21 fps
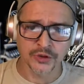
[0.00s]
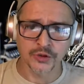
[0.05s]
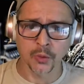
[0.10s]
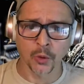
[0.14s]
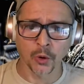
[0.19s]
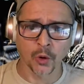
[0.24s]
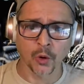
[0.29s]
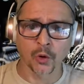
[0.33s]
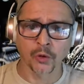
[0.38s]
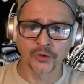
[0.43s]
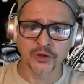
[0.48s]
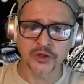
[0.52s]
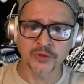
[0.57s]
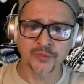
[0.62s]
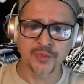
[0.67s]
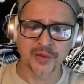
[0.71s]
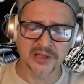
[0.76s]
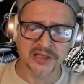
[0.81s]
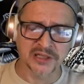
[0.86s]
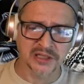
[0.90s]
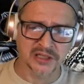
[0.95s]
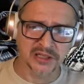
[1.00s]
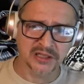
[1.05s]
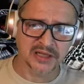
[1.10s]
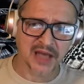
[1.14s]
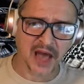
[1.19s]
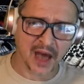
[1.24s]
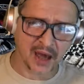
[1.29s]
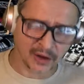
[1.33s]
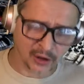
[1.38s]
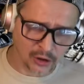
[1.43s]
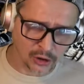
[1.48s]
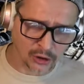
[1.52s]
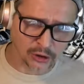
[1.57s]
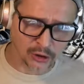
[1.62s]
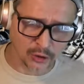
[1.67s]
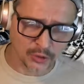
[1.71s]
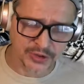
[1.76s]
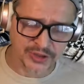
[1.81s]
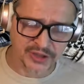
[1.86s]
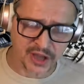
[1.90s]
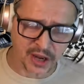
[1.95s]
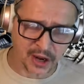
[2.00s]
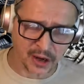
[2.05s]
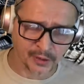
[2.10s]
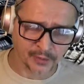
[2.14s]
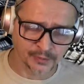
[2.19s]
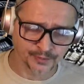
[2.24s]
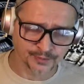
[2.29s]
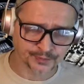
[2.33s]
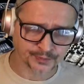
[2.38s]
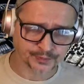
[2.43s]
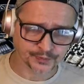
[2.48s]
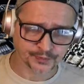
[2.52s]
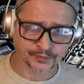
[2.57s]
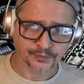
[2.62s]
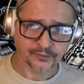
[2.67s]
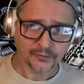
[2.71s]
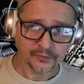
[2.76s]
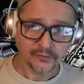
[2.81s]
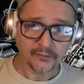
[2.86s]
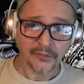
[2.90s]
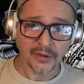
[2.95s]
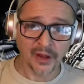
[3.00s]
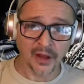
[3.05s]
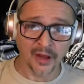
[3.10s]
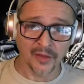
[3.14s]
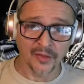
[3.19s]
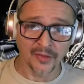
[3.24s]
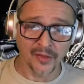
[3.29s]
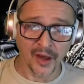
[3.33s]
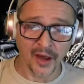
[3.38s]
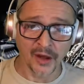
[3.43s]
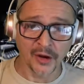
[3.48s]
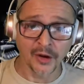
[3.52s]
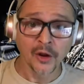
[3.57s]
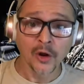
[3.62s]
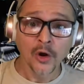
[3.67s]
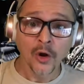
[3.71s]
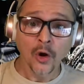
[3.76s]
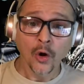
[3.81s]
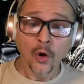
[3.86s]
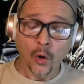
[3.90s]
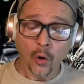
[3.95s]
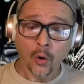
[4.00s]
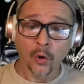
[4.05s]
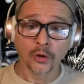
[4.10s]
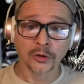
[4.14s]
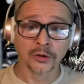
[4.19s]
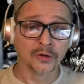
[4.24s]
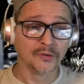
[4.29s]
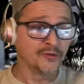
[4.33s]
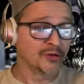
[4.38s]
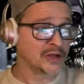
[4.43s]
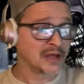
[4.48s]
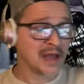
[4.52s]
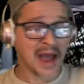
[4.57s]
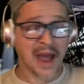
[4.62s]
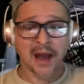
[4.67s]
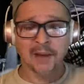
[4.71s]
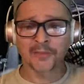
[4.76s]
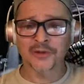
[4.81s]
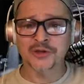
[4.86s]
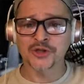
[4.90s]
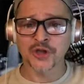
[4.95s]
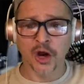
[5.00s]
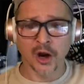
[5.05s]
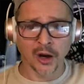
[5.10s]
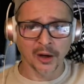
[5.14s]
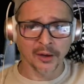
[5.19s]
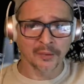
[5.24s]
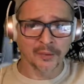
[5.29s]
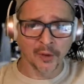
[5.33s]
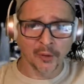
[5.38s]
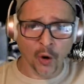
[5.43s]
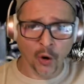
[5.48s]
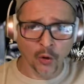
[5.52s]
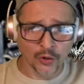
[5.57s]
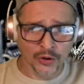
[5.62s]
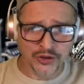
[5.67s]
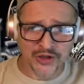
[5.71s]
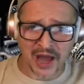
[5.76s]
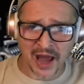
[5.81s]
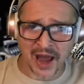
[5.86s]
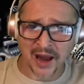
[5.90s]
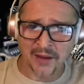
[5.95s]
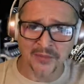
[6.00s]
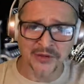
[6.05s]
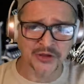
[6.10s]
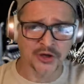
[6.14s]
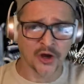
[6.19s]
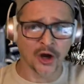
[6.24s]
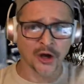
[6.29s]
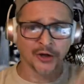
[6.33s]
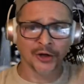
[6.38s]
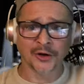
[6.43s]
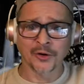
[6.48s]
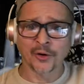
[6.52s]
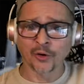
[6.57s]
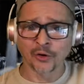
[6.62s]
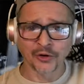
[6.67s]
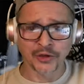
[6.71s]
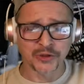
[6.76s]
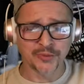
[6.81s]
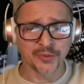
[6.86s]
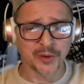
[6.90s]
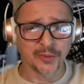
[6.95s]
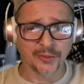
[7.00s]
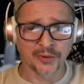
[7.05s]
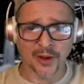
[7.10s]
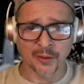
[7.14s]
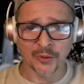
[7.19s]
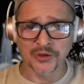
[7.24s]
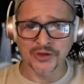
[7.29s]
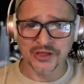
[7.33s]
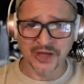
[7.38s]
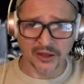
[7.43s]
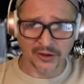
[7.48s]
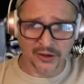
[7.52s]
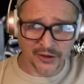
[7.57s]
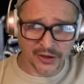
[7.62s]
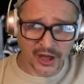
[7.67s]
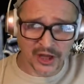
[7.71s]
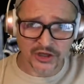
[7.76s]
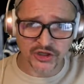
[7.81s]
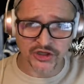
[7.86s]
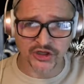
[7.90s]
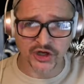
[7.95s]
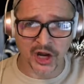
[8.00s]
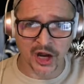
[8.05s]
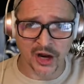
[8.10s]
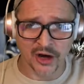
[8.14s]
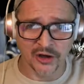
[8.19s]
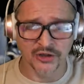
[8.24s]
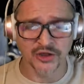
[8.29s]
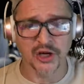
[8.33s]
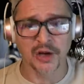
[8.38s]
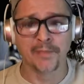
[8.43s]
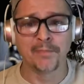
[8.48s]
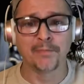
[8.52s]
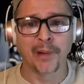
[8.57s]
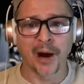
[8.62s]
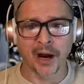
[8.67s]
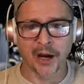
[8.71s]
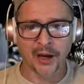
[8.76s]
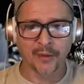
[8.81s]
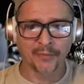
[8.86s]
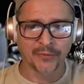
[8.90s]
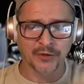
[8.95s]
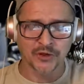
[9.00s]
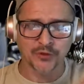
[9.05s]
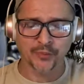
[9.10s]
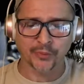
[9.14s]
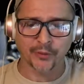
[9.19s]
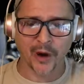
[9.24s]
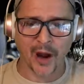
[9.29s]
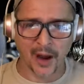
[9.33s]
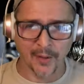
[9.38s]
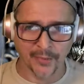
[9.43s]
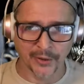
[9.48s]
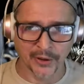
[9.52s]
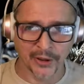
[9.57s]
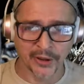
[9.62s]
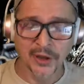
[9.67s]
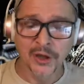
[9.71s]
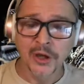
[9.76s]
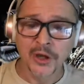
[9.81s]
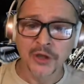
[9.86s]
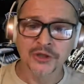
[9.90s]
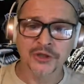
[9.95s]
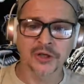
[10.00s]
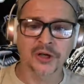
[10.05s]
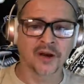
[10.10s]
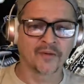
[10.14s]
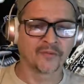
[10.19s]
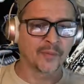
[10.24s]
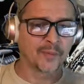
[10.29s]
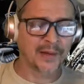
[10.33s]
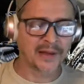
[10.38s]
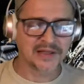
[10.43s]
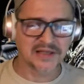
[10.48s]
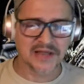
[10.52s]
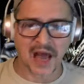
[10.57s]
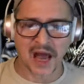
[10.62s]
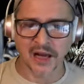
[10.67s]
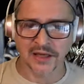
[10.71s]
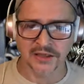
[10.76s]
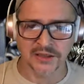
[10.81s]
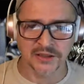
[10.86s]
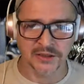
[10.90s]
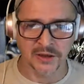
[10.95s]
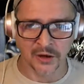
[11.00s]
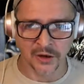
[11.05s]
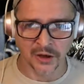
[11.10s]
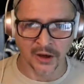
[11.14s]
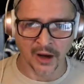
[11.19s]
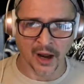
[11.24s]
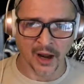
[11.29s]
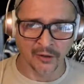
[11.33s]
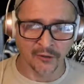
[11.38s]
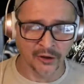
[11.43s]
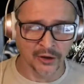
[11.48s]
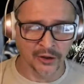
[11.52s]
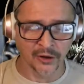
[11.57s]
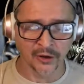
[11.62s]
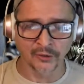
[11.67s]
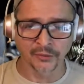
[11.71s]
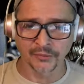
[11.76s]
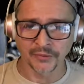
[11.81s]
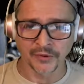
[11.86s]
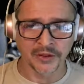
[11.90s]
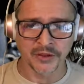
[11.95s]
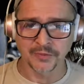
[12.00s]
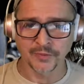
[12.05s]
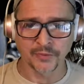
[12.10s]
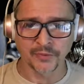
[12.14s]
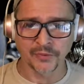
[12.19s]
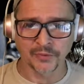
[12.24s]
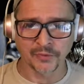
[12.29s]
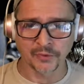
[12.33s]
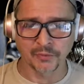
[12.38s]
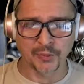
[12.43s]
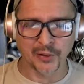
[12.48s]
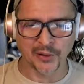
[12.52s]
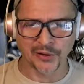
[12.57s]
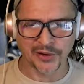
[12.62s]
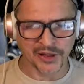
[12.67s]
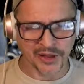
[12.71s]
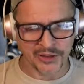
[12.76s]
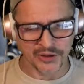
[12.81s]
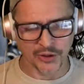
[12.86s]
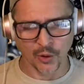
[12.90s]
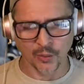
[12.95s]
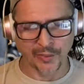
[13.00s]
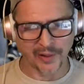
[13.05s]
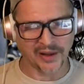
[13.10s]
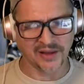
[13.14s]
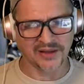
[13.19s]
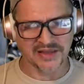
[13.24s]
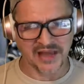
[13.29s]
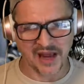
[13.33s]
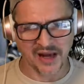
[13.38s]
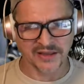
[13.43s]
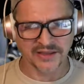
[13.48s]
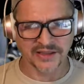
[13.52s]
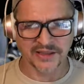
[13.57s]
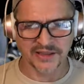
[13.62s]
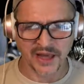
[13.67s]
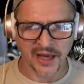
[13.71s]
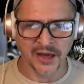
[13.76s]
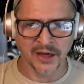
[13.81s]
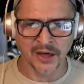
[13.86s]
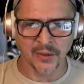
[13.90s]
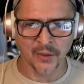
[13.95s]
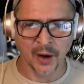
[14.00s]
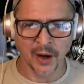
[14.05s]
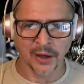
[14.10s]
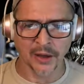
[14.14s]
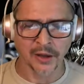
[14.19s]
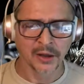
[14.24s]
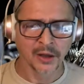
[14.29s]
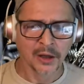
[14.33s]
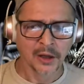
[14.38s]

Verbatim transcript: So where all these businesses had to close down and then all of the Amazon owners of Amazon and all these people that were selling their shares can buy up this property so they don't have to pay taxes on it. I really don't these billionaires don't pay taxes anyway.